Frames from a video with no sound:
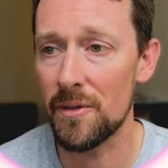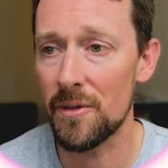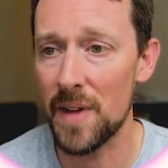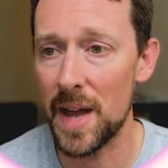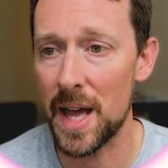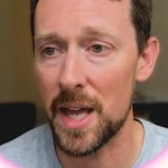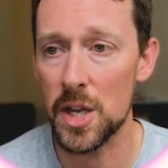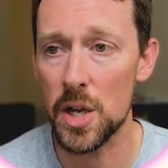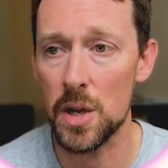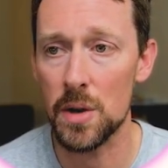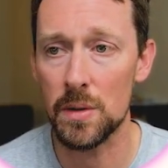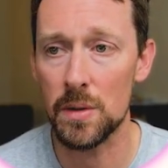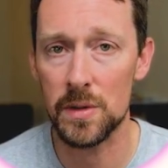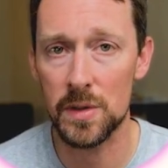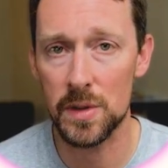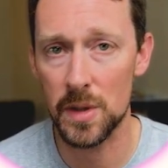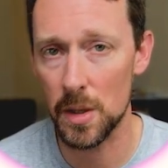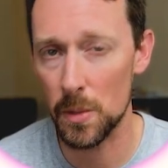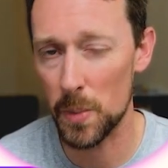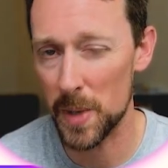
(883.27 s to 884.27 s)
value
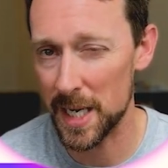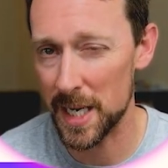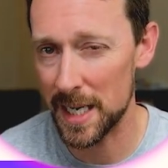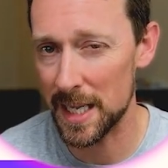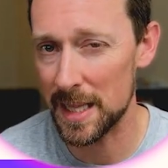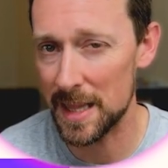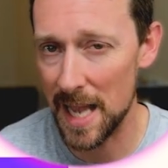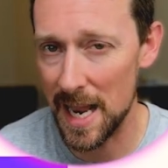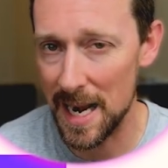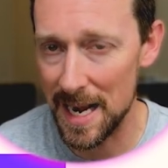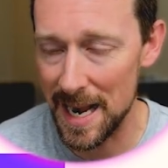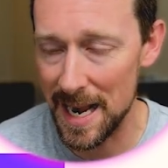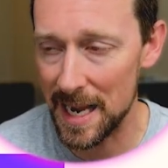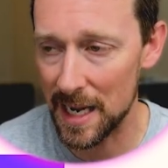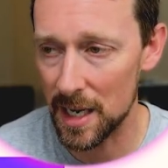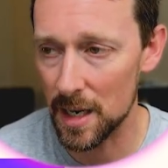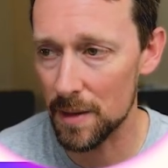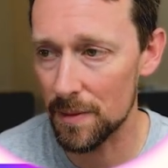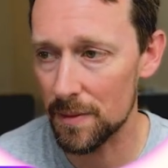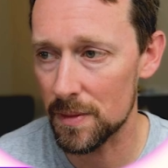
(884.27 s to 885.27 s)
so that we can get that
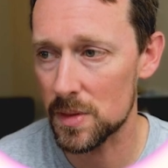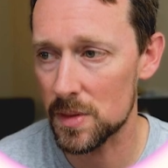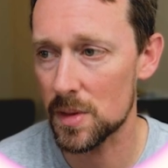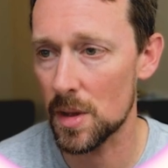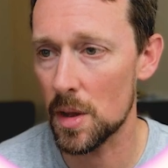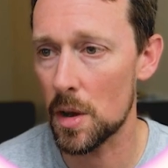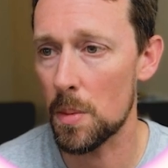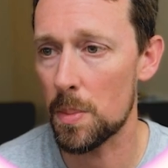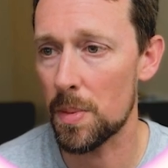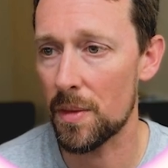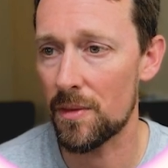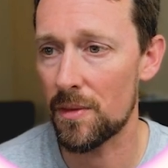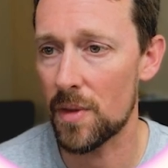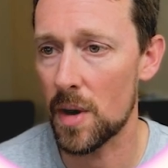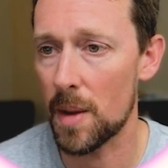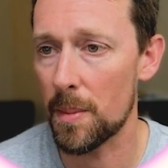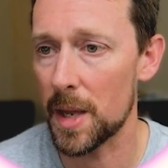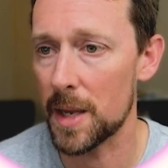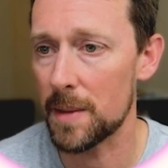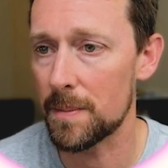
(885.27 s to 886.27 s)
negative slope
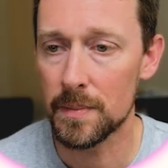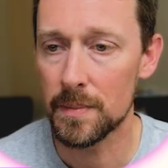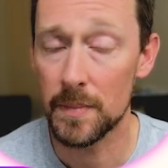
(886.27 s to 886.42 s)
from it.